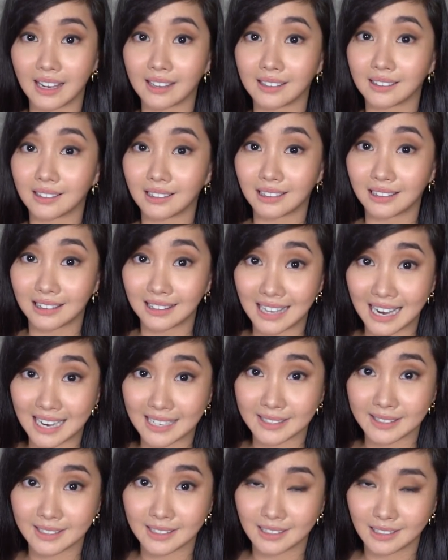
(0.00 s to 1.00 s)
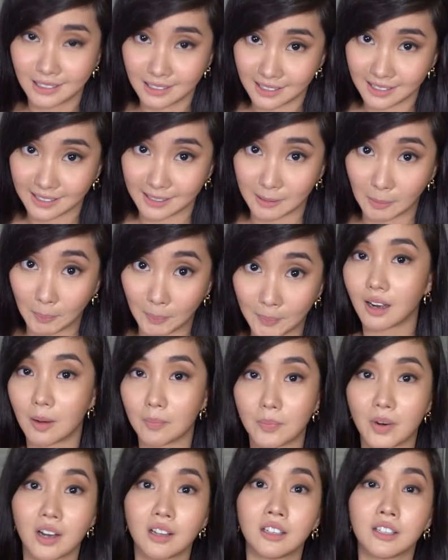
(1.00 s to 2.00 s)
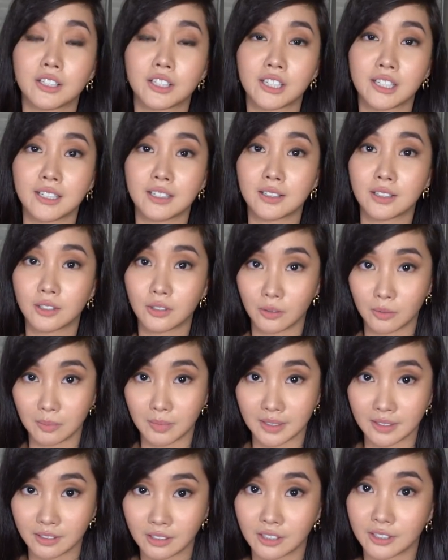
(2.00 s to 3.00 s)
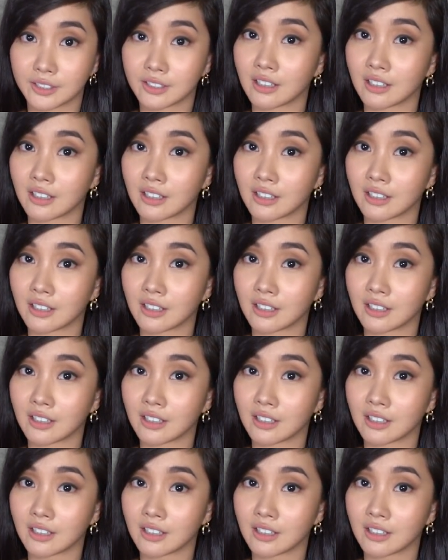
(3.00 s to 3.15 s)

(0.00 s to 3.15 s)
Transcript: And lastly, apologies to Mr.